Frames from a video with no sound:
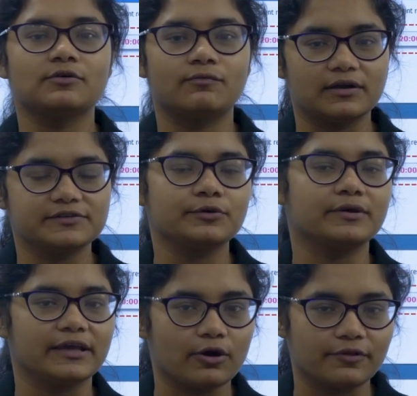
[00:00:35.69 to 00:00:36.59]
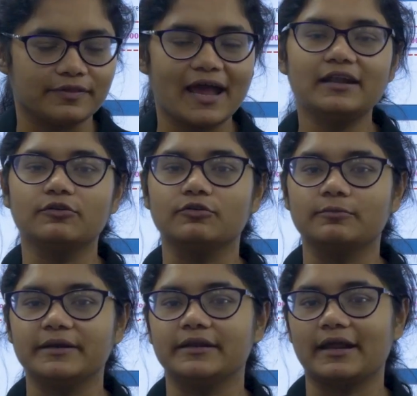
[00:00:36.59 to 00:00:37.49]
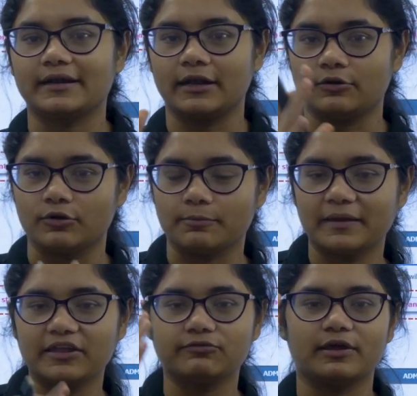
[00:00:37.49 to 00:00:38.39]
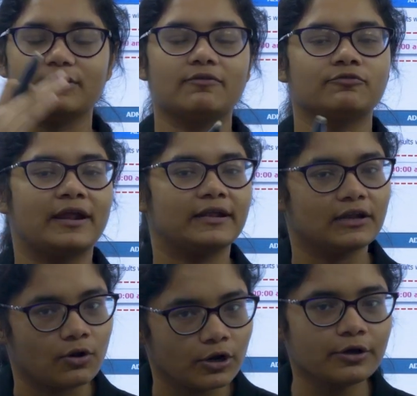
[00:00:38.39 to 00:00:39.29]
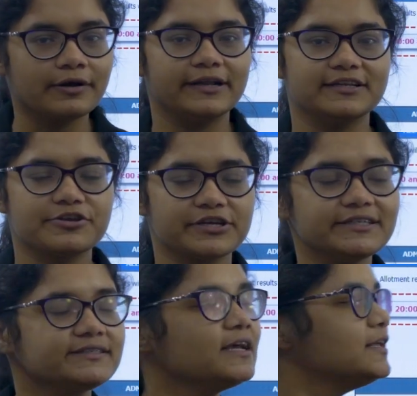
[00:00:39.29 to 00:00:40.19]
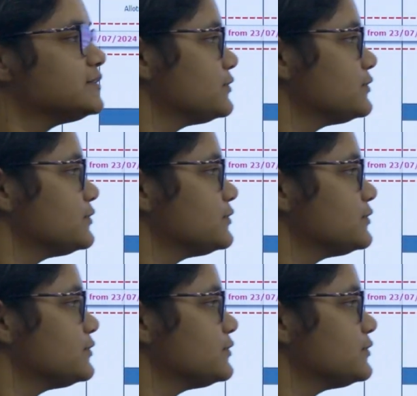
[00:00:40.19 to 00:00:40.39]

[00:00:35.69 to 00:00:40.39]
So once you click on that, you will be directed to your page where you have to enter all your credentials.